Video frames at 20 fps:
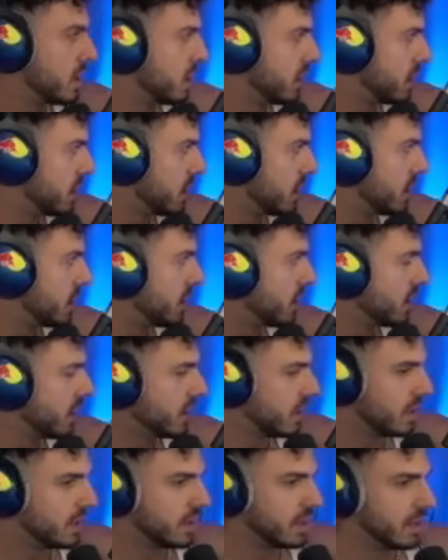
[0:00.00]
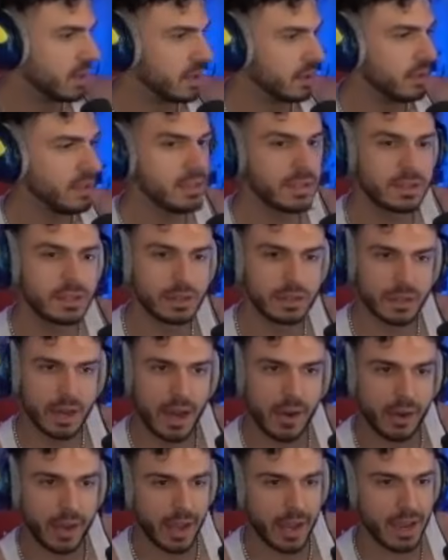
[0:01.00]
for them to. This dude,
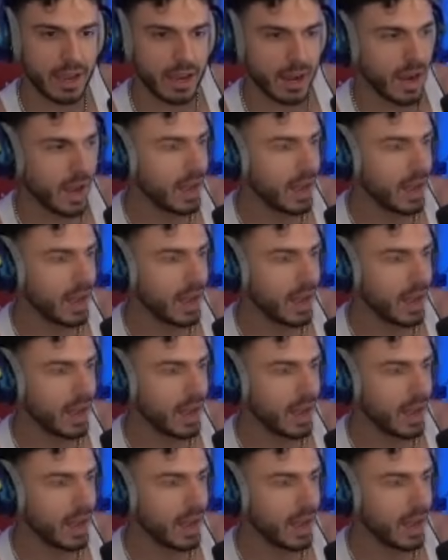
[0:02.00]
okay.